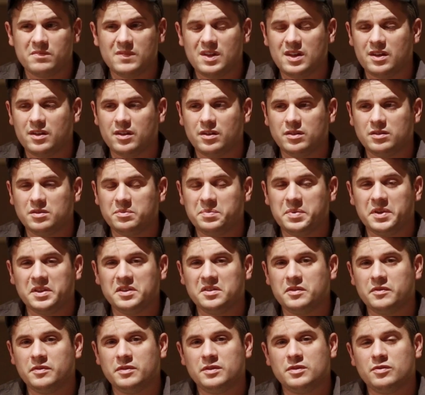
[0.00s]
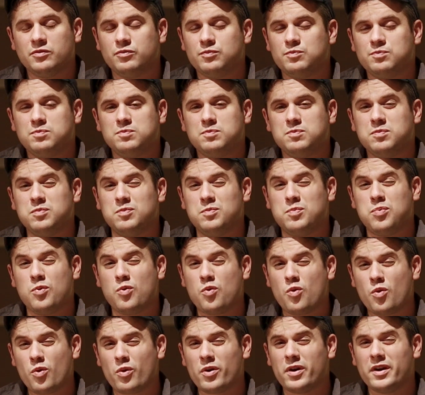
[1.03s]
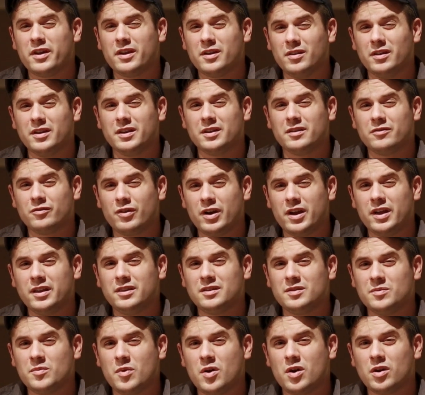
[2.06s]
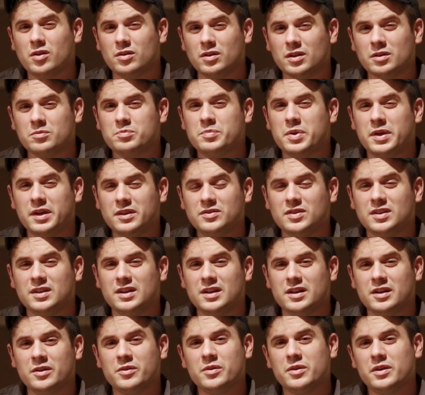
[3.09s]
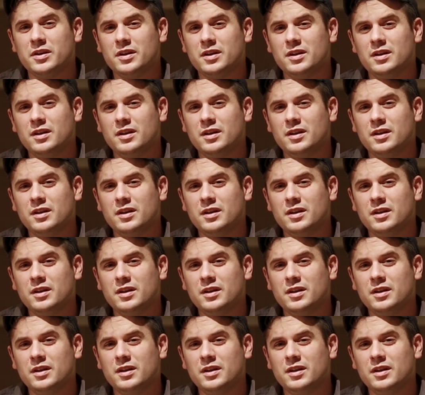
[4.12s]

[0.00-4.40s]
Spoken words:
I don't know, it depends. If it's pouring like rain tomorrow, like pissing out,